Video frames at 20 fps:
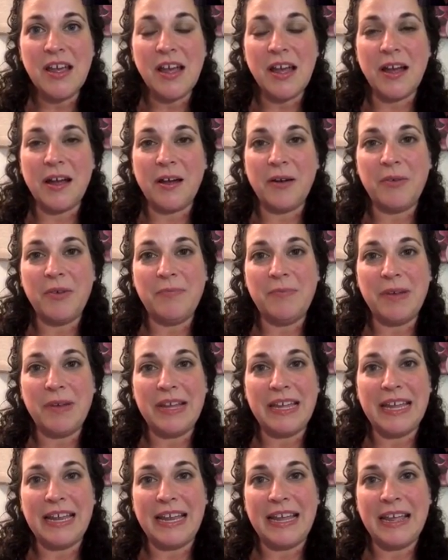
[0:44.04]
we've been
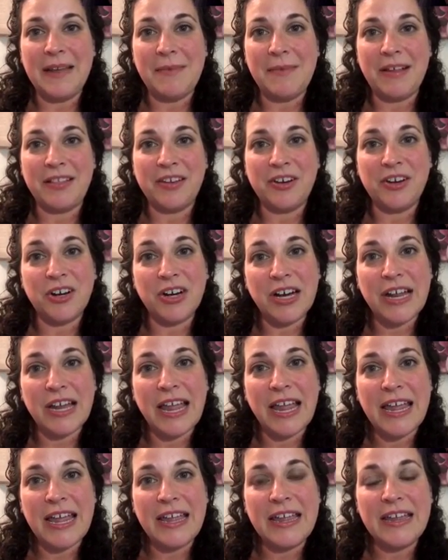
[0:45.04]
getting about the
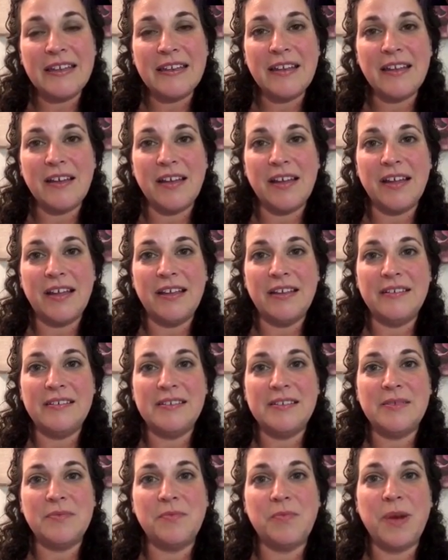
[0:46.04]
hurricane
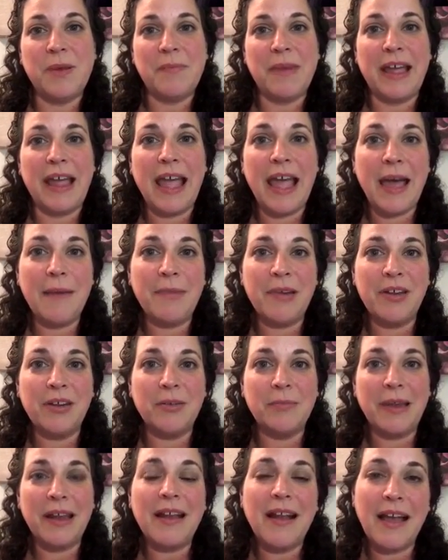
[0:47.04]
and what might happen or
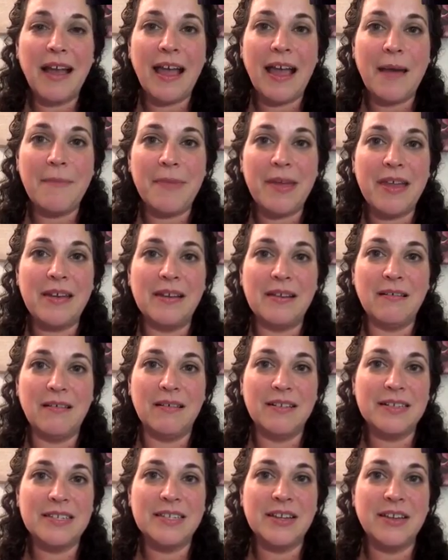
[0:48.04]
may not happen, and
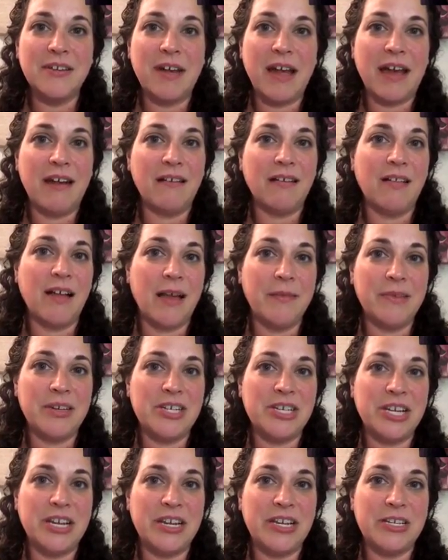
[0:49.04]
also how climate
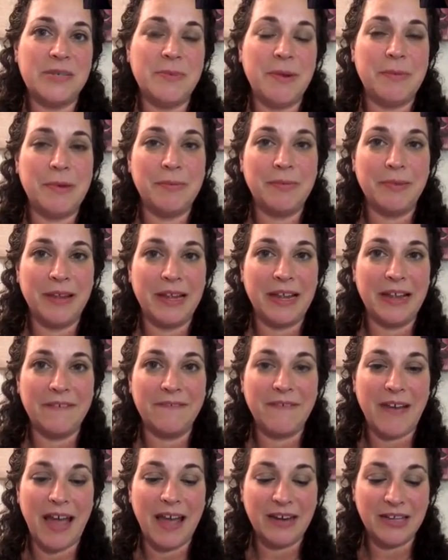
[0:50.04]
change may be playing a
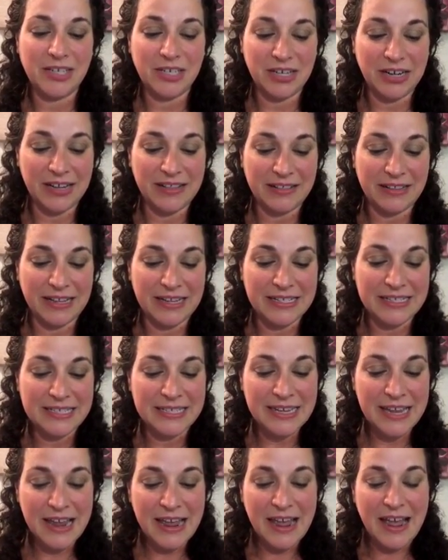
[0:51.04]
factor in this.
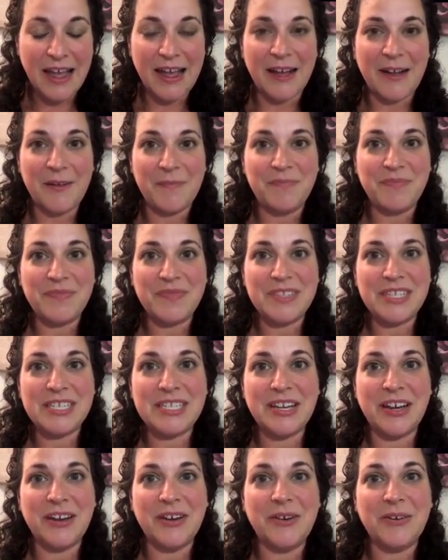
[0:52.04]

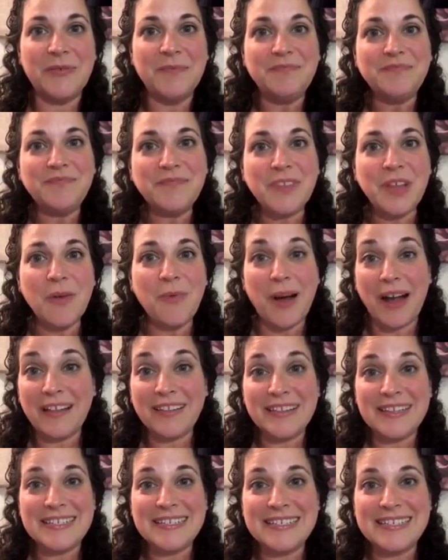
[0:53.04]
So why
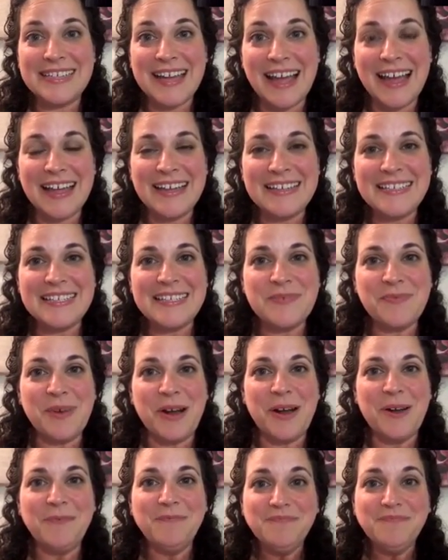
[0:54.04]
listen to us? Well,